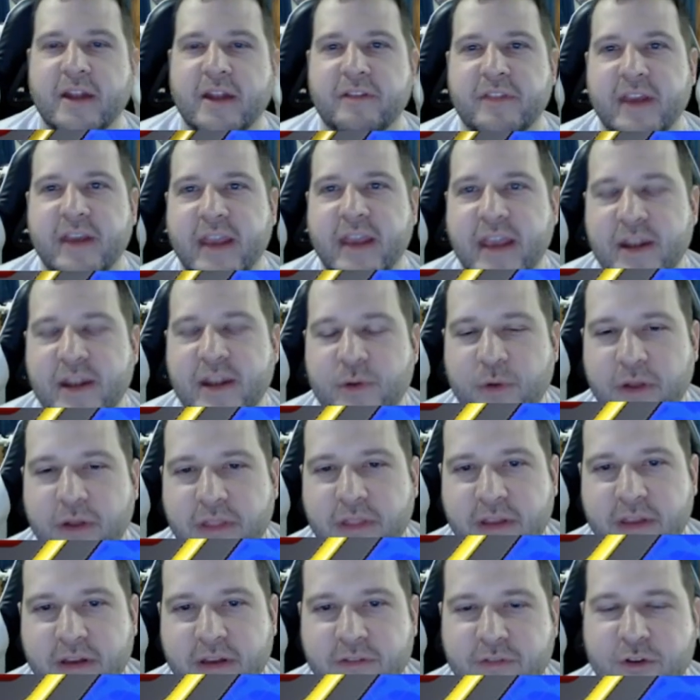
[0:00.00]
if they can't do
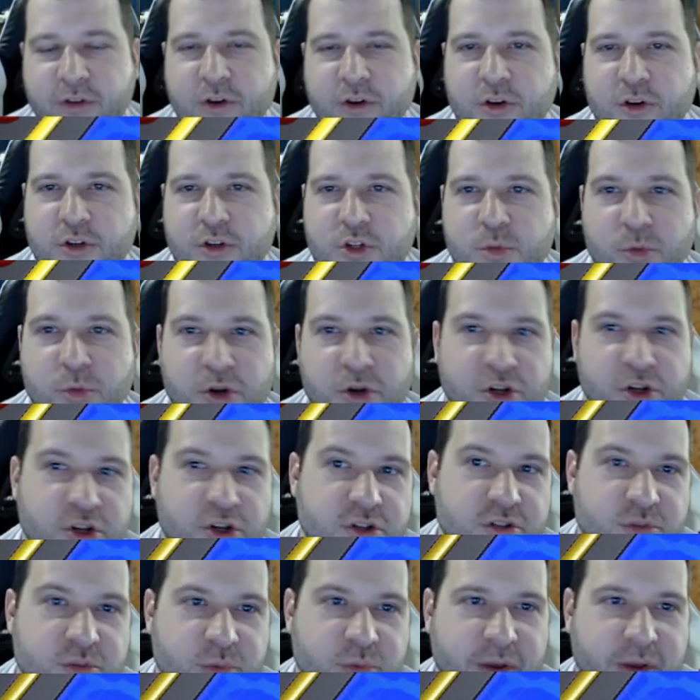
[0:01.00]
anything for 2 more
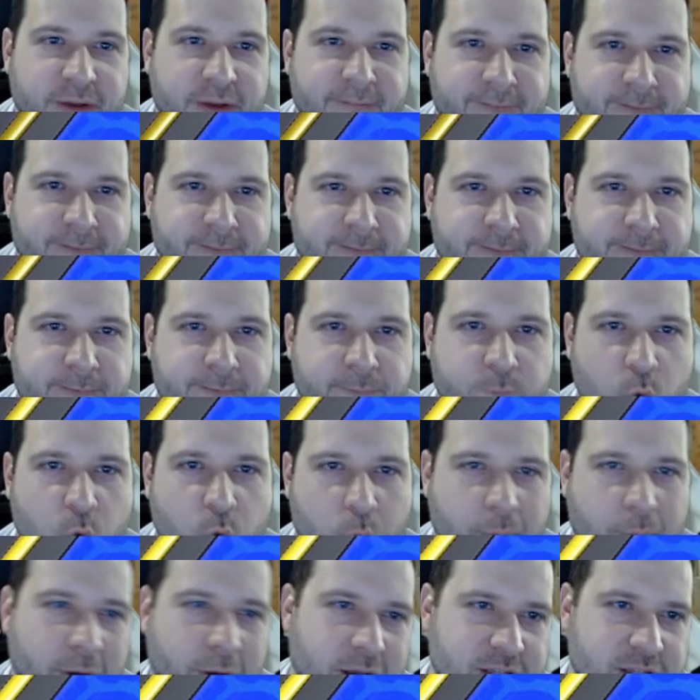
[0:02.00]
turns, we get 4
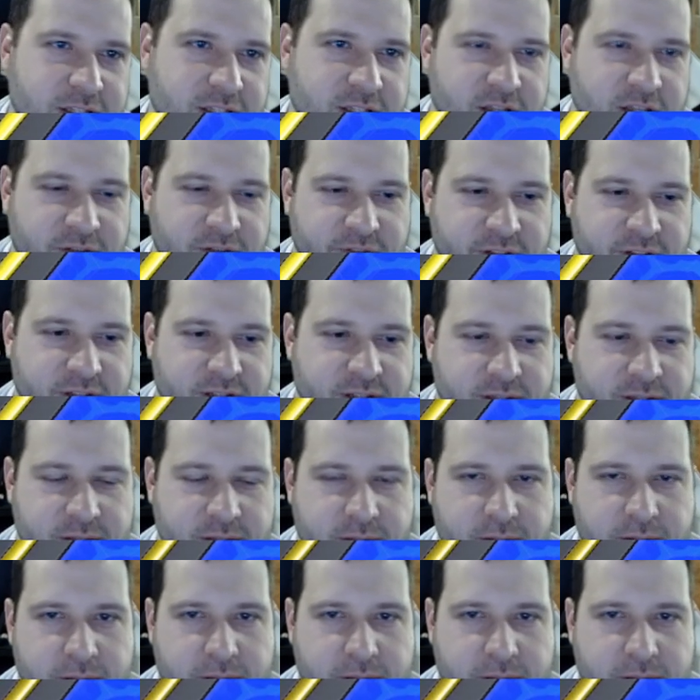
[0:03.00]
prizes off of this.